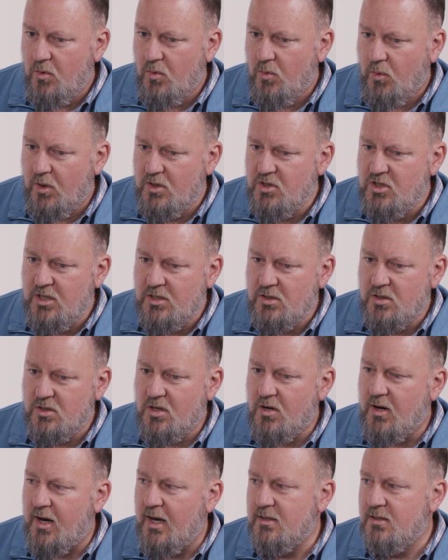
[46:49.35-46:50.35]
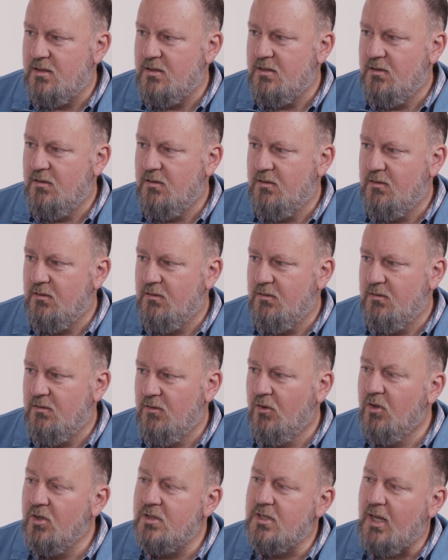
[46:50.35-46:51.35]
what Jesus Christ
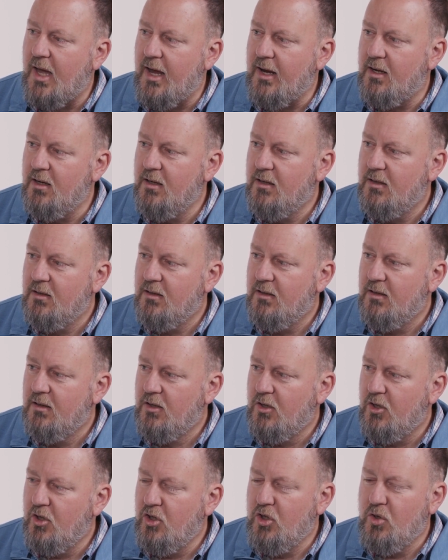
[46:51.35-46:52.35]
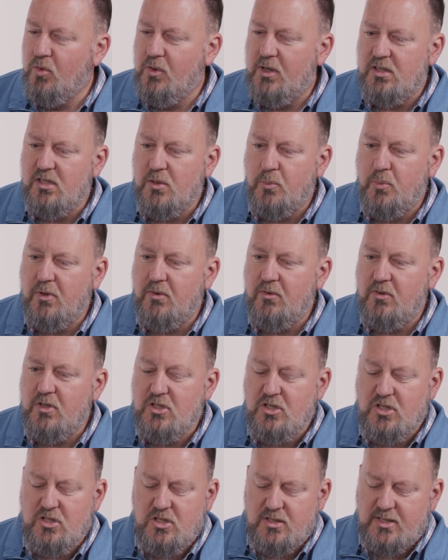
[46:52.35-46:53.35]
looks like. You get to put
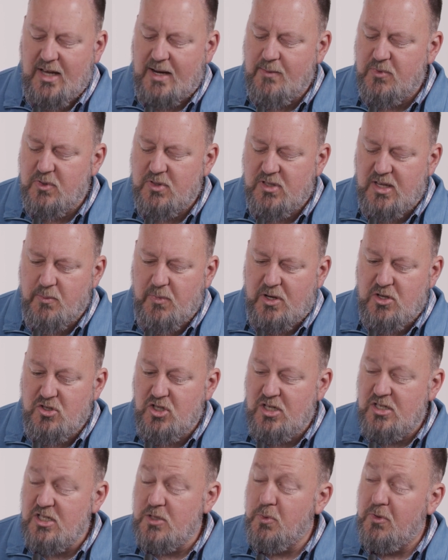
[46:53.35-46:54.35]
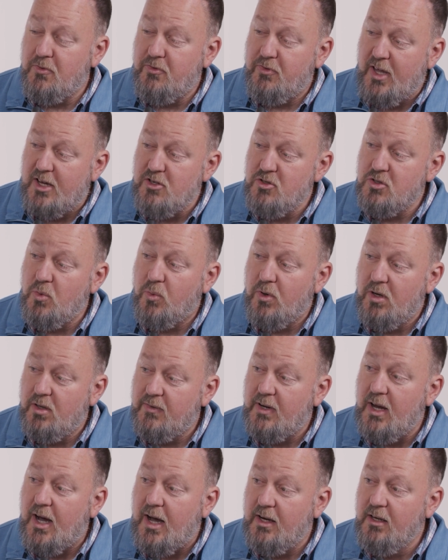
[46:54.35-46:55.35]
the same way Jesus put flesh in the Word of
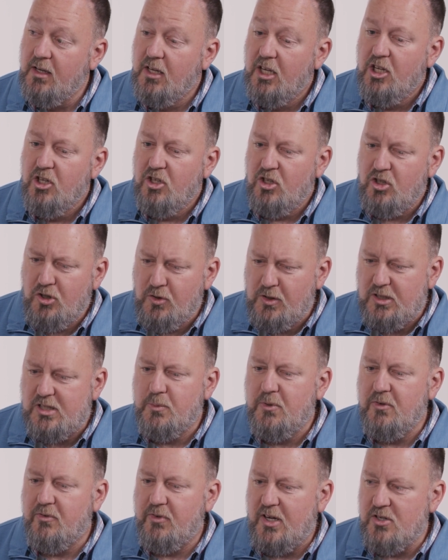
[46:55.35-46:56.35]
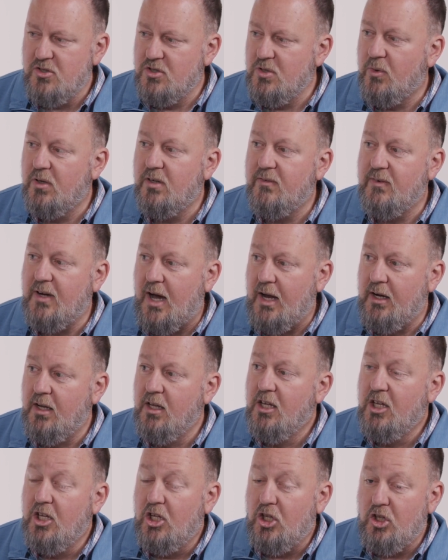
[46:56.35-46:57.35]
God. You get to put flesh in the Word of God.
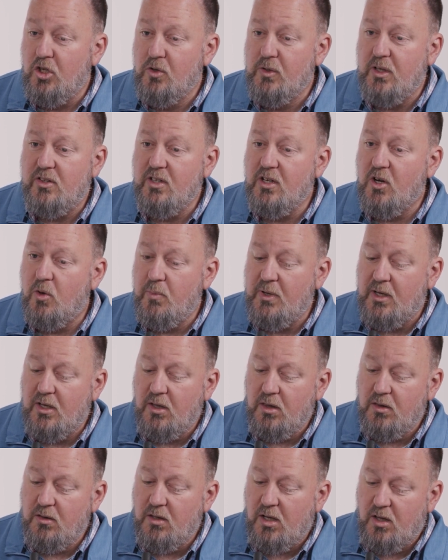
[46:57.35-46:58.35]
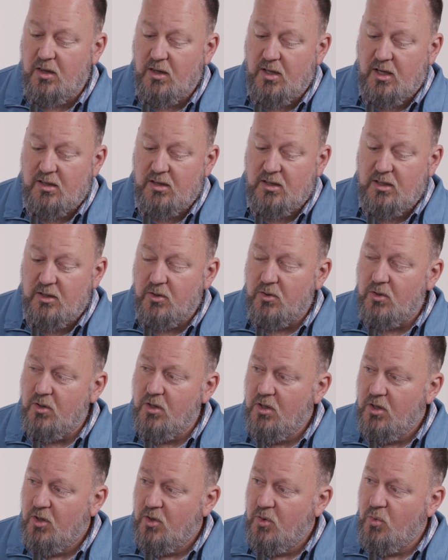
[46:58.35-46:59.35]
You get to go be a
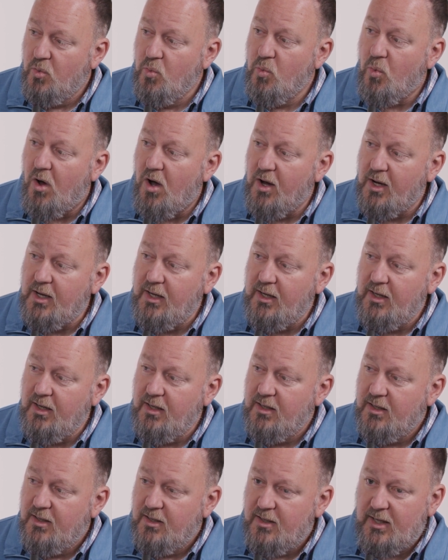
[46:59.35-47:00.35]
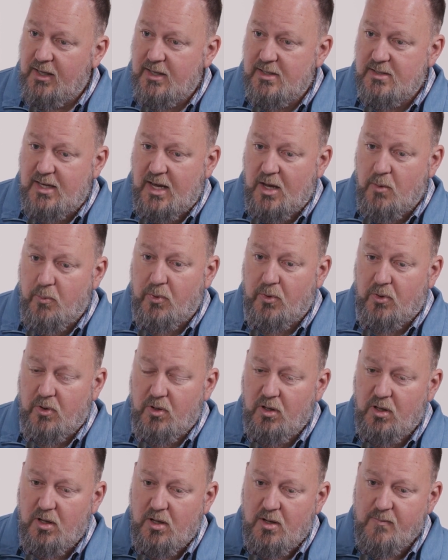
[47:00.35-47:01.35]
little walking
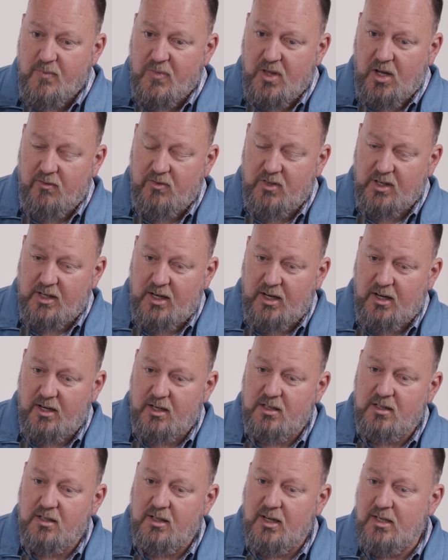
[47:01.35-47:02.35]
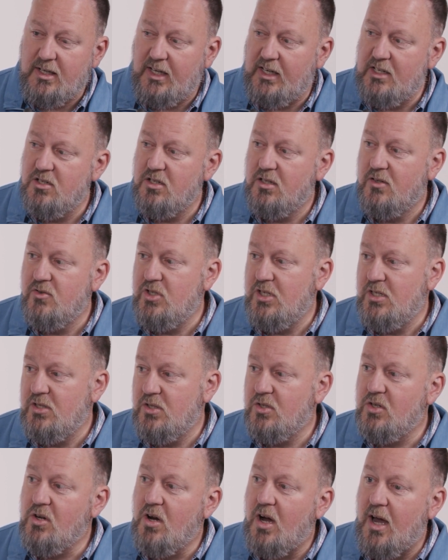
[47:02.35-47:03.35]
example of the character and nature of
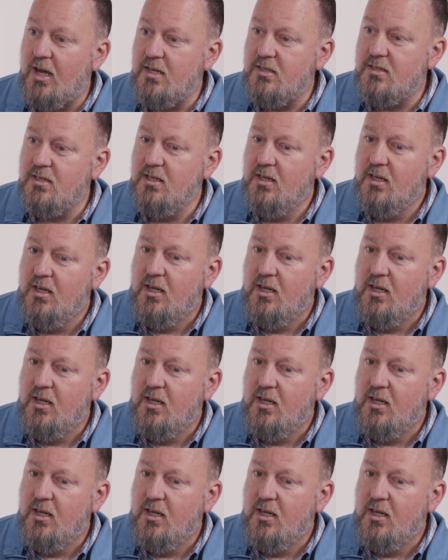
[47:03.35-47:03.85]
Jesus Christ